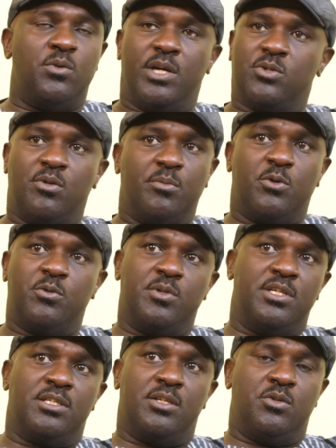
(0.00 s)
get on board
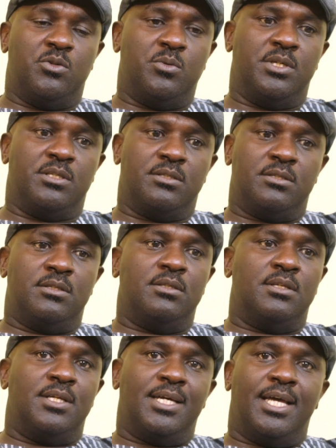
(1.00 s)
with it and you do it.
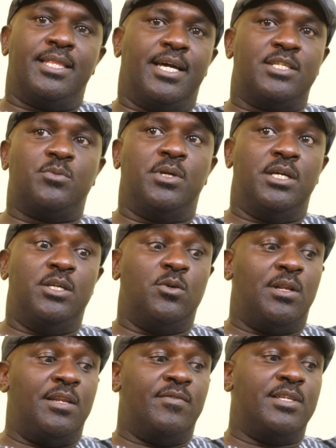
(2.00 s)
And that way, you
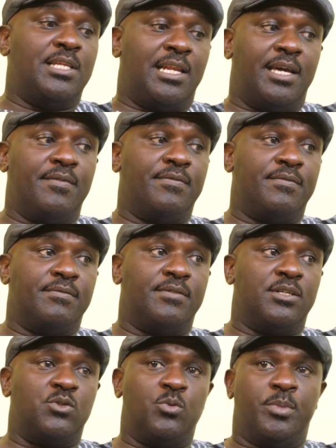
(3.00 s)
are living the life
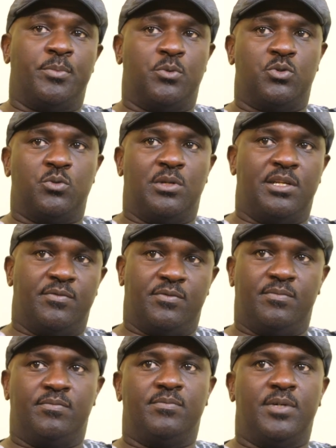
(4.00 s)
that two people should
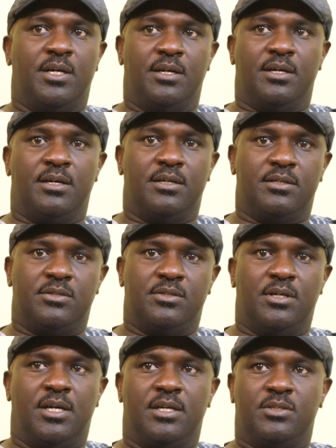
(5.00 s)
live
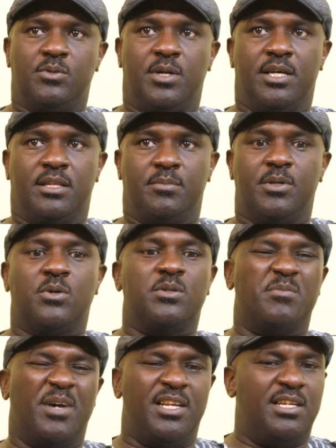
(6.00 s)
together.
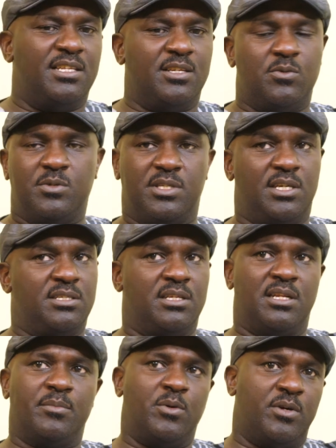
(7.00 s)
Because money, they do say, is the
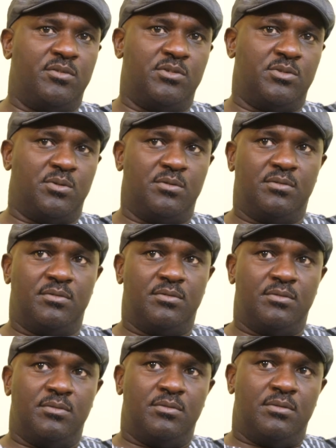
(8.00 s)
number one reason
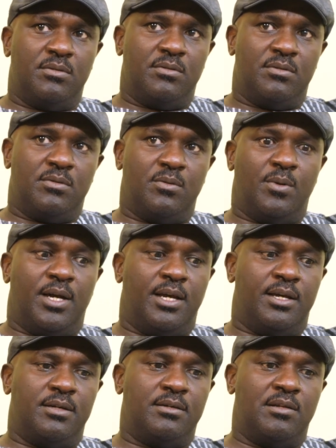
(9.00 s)

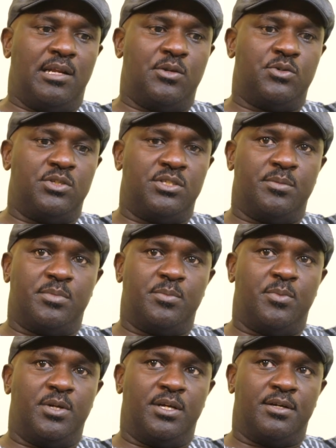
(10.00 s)
why relationships
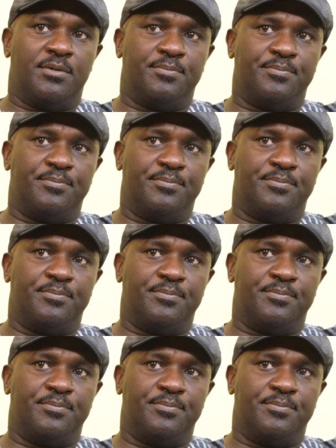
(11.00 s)
break.